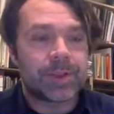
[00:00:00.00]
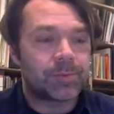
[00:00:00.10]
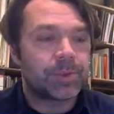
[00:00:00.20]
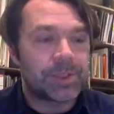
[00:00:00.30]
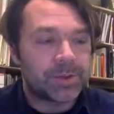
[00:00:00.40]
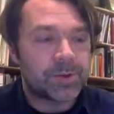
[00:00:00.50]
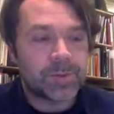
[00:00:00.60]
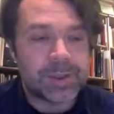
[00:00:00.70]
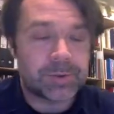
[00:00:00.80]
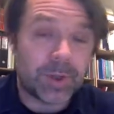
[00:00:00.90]
that we need to
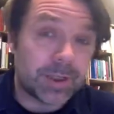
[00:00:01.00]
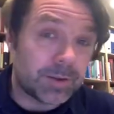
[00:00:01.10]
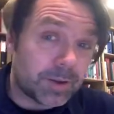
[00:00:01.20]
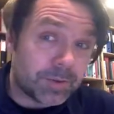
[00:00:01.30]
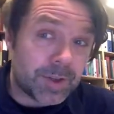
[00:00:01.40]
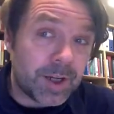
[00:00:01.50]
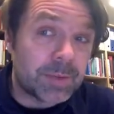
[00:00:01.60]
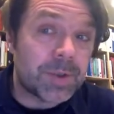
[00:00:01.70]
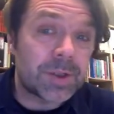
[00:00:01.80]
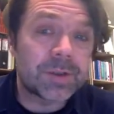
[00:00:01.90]
spend quite a lot of
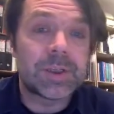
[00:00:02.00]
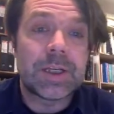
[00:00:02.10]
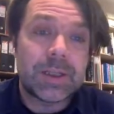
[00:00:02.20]
time on.